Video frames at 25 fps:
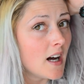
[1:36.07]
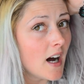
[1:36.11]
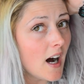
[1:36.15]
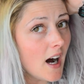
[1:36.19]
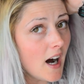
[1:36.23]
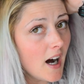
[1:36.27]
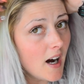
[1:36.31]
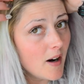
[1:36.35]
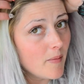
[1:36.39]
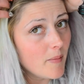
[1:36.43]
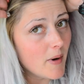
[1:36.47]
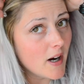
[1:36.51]

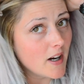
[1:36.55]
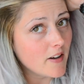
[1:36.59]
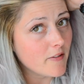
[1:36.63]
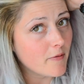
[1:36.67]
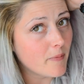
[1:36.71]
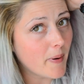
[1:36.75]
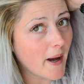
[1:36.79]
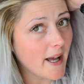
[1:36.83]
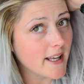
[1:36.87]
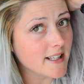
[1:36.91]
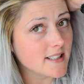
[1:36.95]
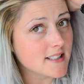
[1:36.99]
I've
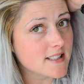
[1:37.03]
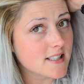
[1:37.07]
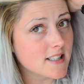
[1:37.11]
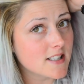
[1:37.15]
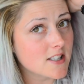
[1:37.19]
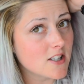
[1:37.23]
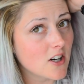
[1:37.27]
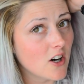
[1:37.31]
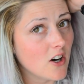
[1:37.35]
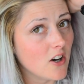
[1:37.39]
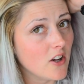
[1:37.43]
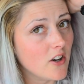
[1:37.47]

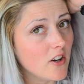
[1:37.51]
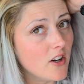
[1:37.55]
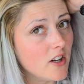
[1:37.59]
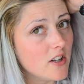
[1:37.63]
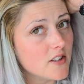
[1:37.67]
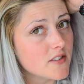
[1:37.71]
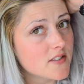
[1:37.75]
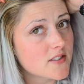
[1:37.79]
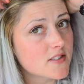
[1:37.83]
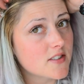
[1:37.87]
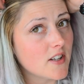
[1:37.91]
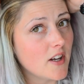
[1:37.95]
painted on
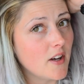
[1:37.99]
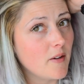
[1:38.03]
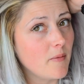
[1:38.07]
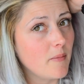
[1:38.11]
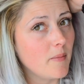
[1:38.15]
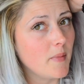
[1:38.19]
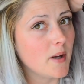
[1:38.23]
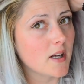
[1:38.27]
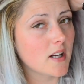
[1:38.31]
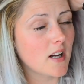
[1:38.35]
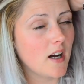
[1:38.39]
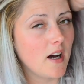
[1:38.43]
some
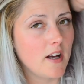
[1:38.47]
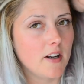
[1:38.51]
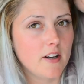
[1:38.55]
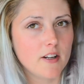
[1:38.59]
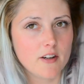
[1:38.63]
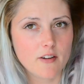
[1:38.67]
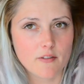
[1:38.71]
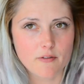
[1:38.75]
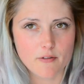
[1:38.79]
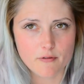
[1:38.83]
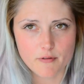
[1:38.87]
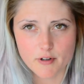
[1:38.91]
kind
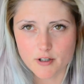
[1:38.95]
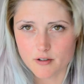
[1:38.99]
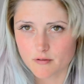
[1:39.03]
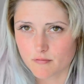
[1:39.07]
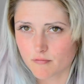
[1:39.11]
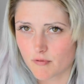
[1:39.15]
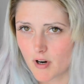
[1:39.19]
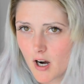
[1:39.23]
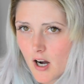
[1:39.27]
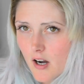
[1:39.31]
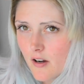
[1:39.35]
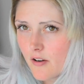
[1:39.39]
of real
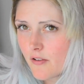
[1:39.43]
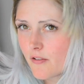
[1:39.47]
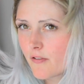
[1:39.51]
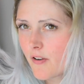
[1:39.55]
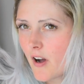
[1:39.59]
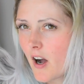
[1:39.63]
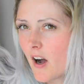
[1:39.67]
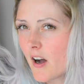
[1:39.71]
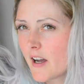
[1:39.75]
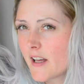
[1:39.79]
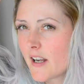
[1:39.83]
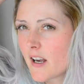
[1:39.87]
rough
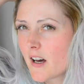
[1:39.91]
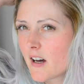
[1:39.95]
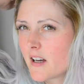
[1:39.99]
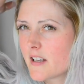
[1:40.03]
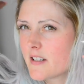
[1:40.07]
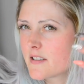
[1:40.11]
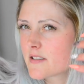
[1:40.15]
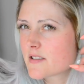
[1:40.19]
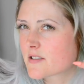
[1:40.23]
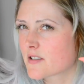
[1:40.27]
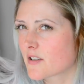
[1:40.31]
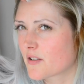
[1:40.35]

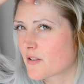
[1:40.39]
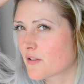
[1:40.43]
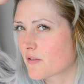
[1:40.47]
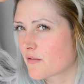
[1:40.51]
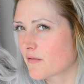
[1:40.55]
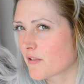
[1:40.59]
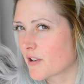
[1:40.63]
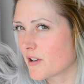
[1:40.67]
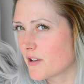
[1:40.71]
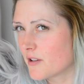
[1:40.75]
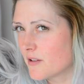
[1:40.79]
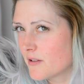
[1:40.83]
highlights
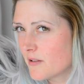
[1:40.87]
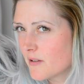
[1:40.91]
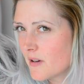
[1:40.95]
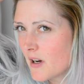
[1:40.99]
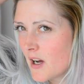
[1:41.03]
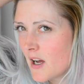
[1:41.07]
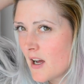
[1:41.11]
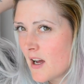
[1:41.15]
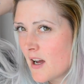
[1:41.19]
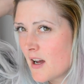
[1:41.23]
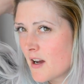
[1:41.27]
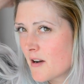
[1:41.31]
through
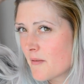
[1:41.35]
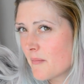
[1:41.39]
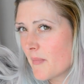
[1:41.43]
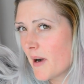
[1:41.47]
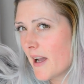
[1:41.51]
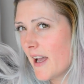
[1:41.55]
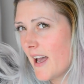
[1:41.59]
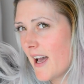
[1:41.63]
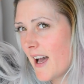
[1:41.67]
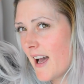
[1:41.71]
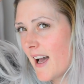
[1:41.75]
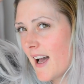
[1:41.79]
my
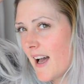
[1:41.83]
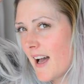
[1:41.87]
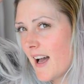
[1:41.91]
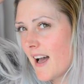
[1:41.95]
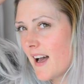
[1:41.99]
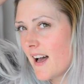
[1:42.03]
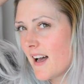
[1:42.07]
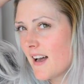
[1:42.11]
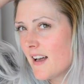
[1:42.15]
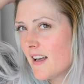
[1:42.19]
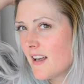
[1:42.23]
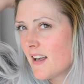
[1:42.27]

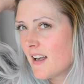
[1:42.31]
hair.